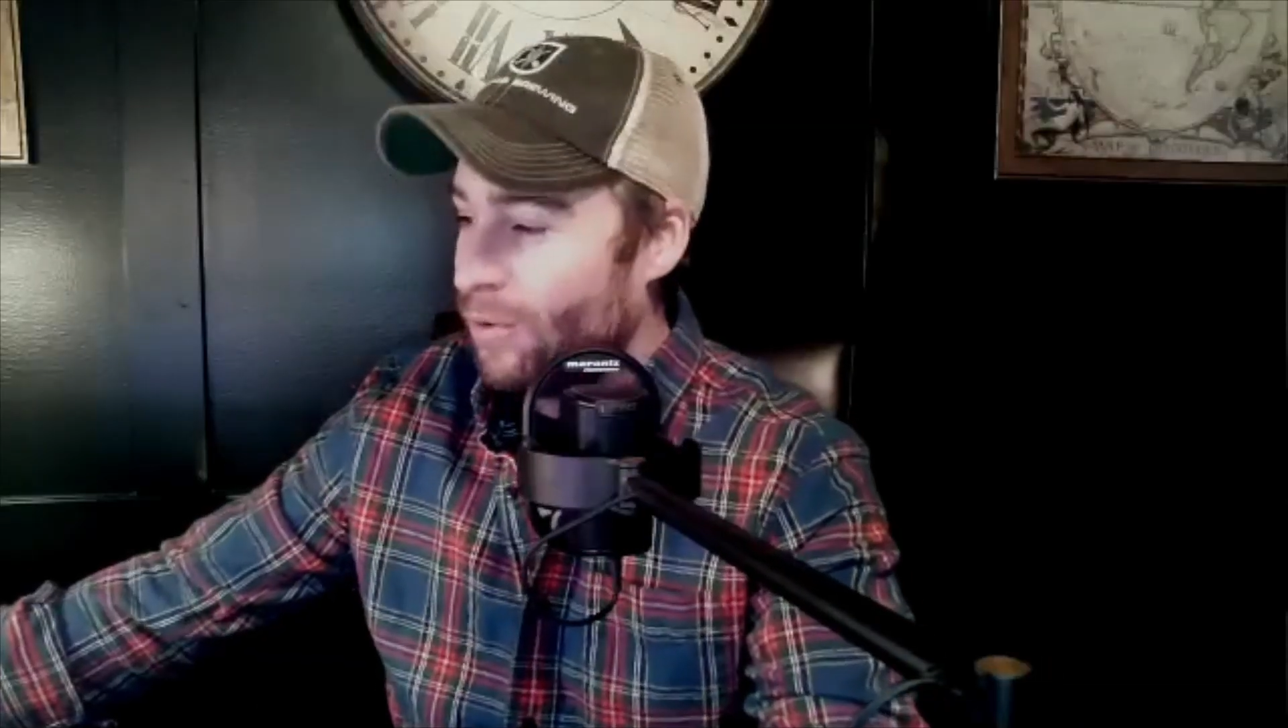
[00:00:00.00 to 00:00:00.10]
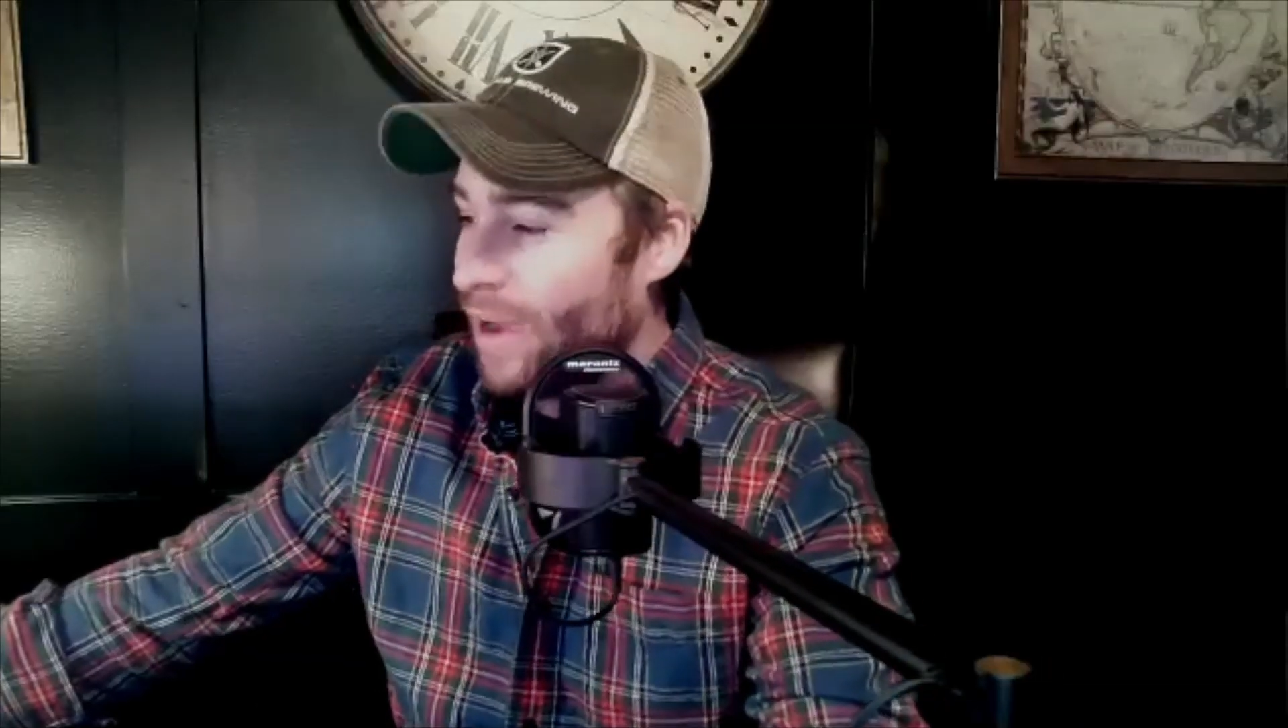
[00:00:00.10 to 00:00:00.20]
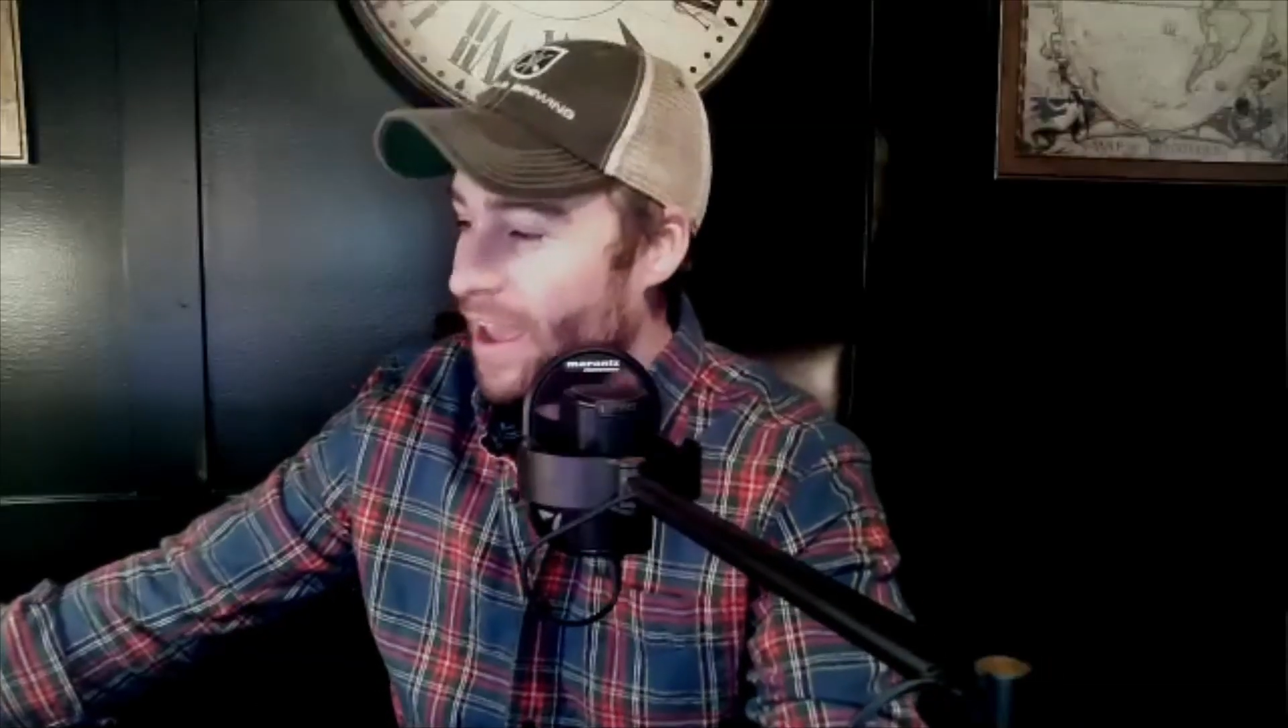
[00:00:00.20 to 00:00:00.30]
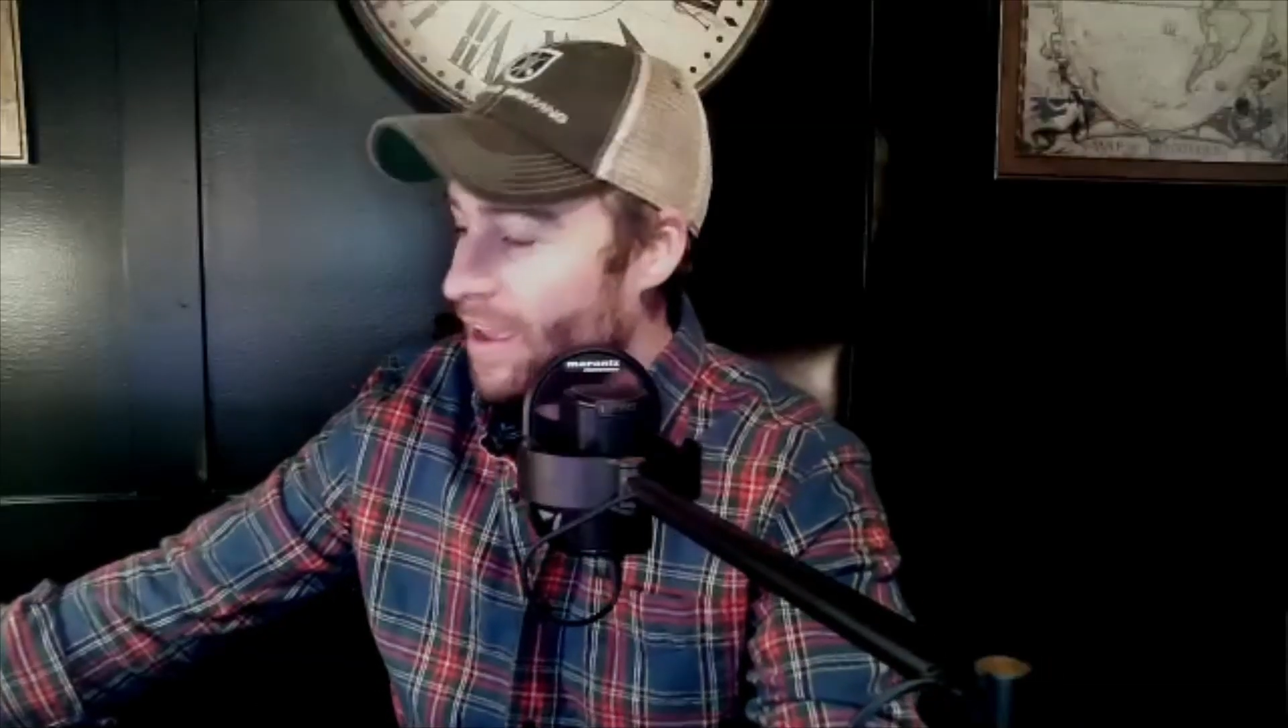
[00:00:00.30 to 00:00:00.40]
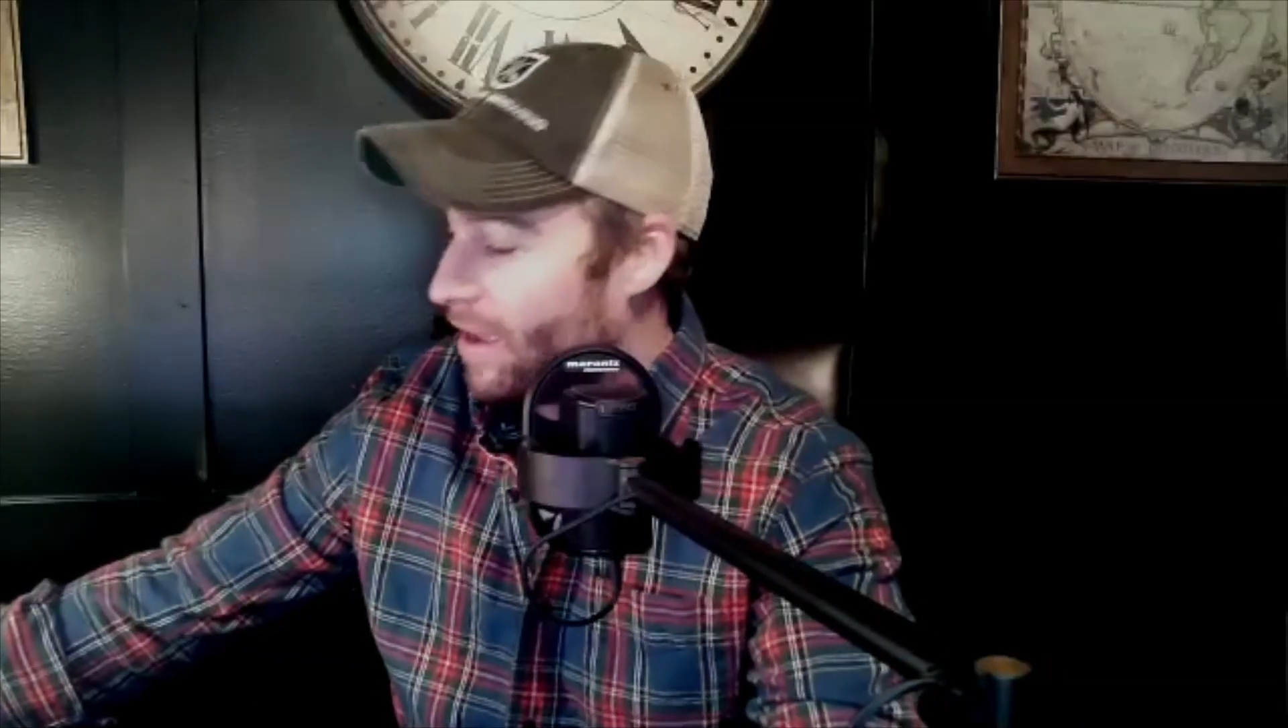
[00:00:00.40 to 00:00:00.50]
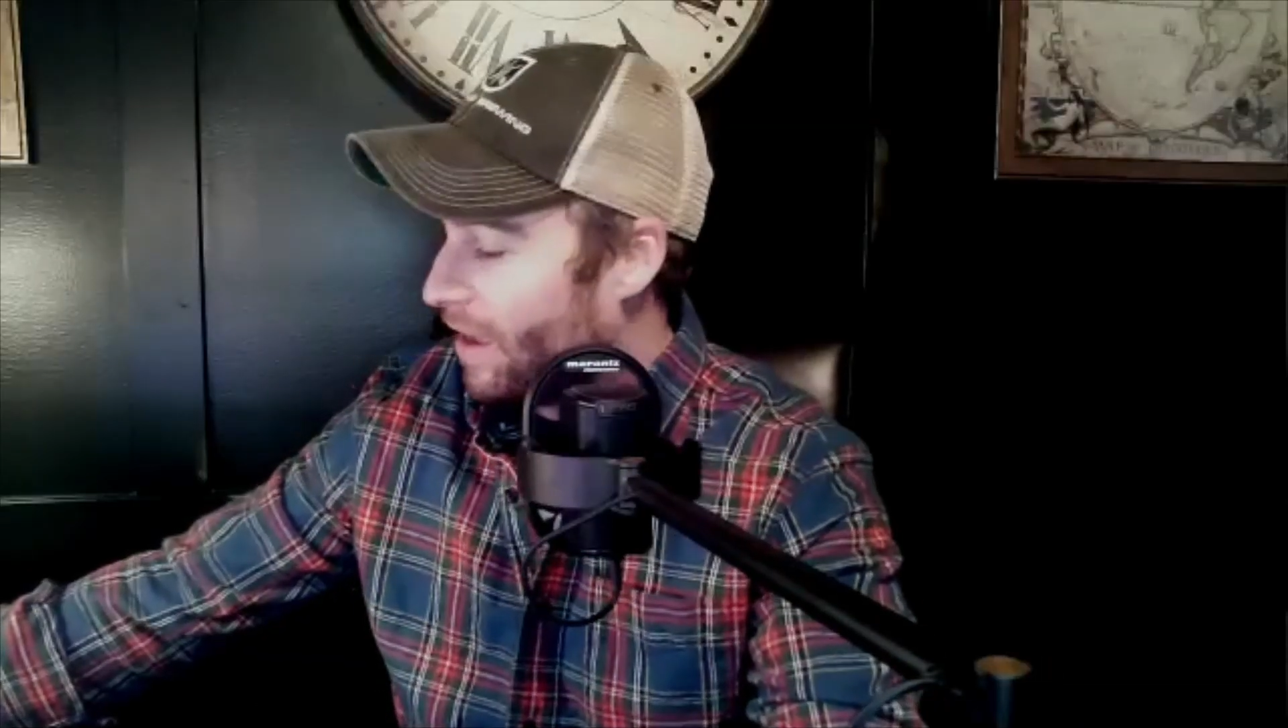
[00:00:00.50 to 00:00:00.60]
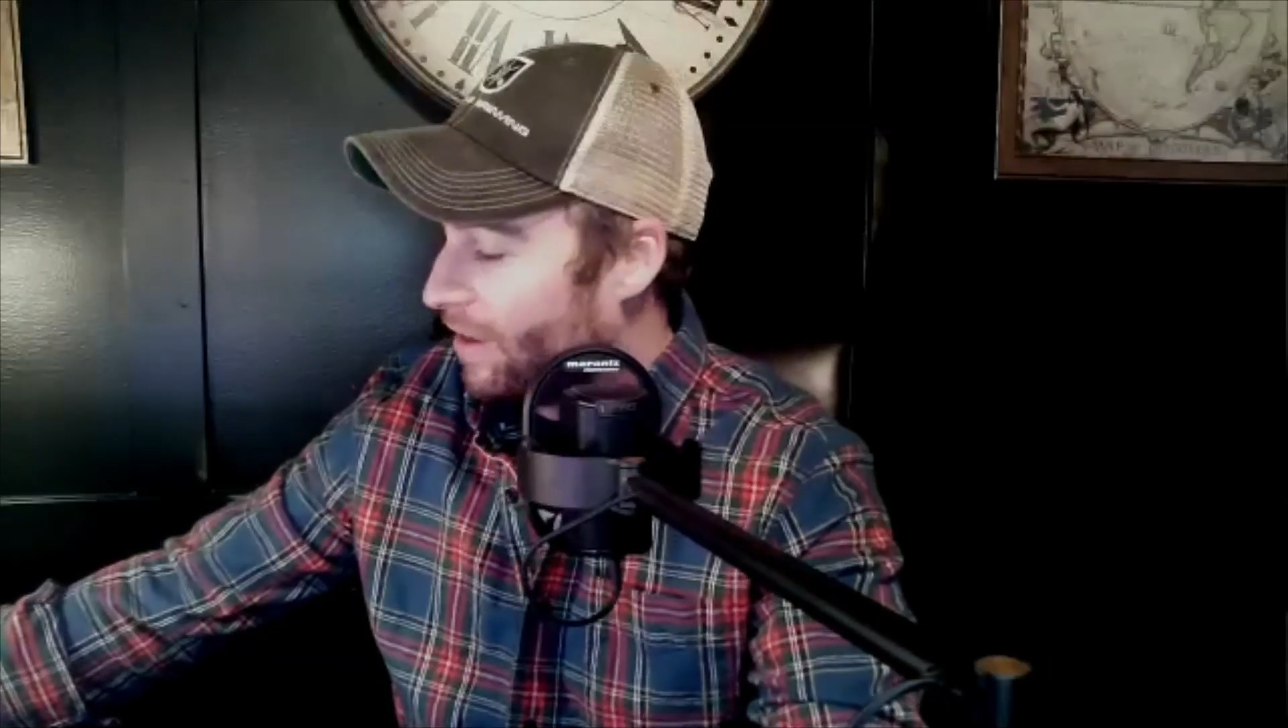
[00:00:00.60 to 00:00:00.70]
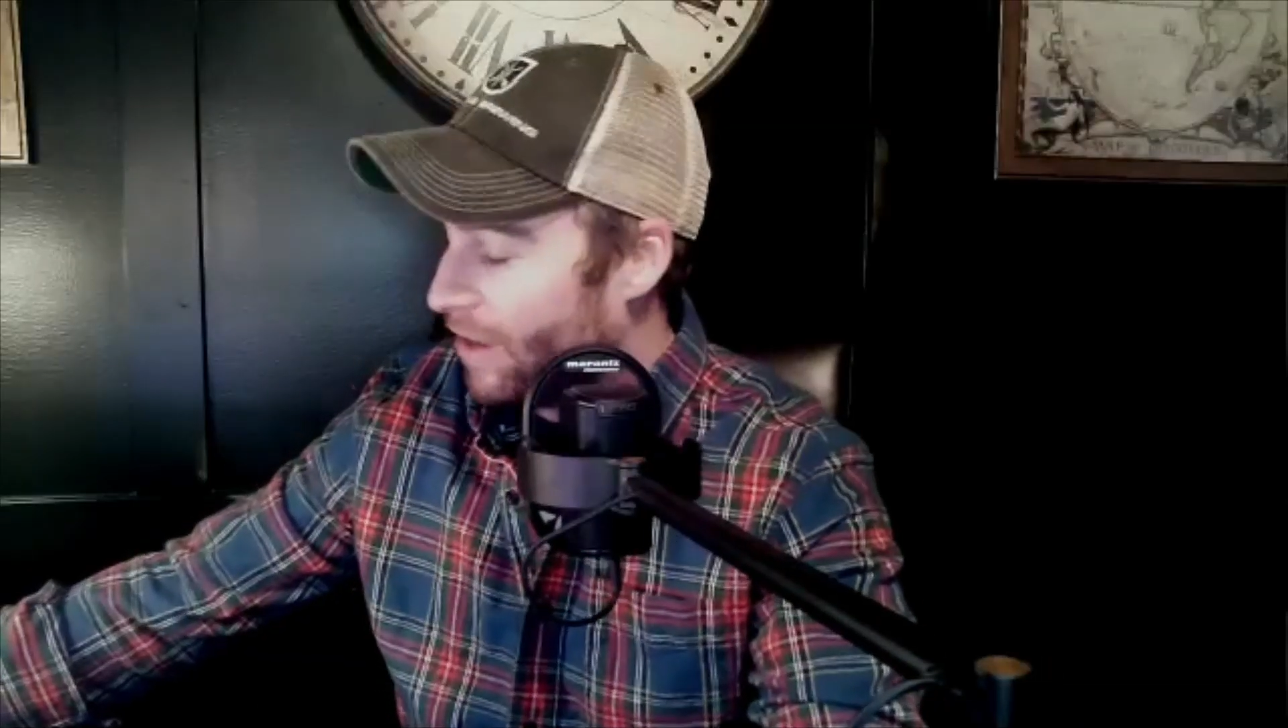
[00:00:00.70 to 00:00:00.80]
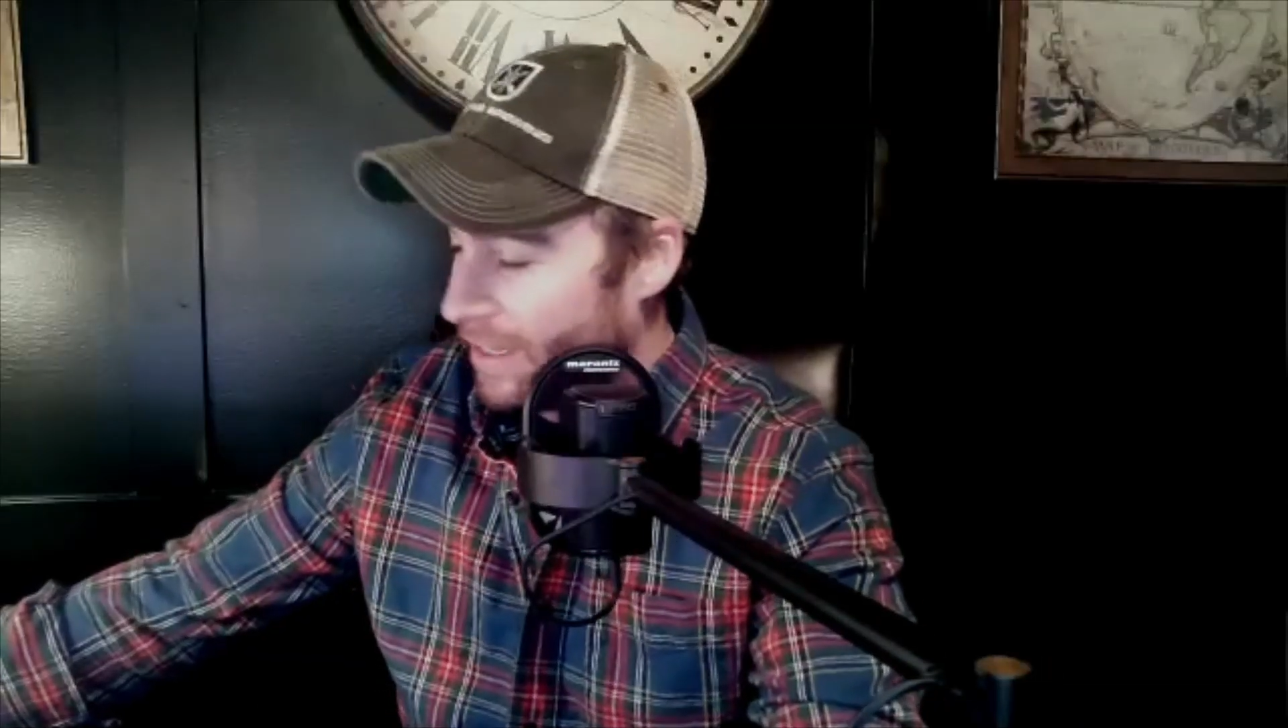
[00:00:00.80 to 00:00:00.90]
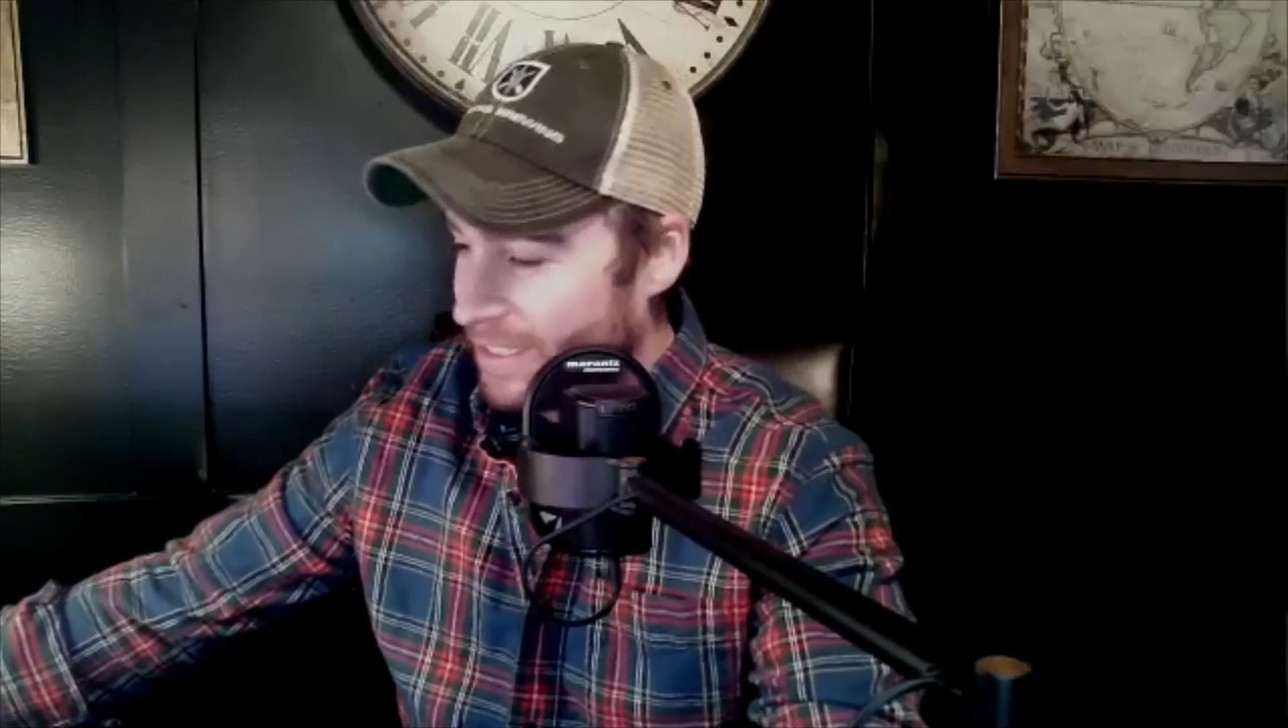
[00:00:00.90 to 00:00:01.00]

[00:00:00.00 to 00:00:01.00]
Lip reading: a United